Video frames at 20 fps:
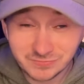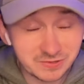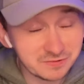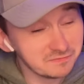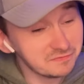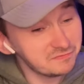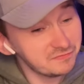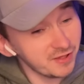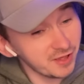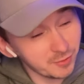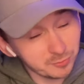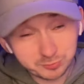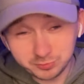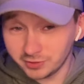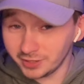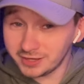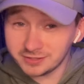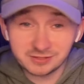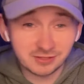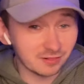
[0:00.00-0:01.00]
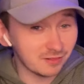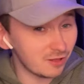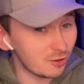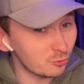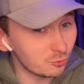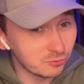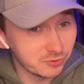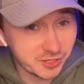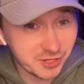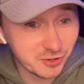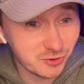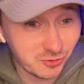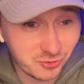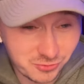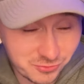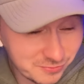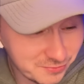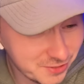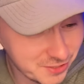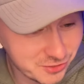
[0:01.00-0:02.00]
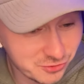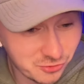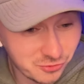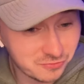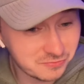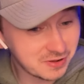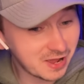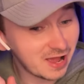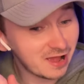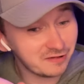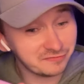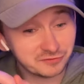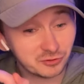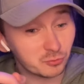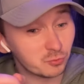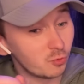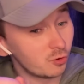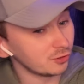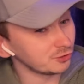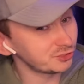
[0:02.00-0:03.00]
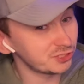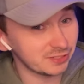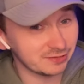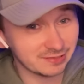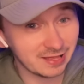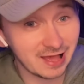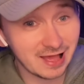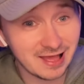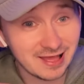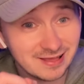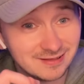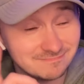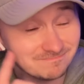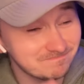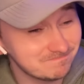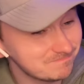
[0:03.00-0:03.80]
Fair play to little Leo. You know, after watching that,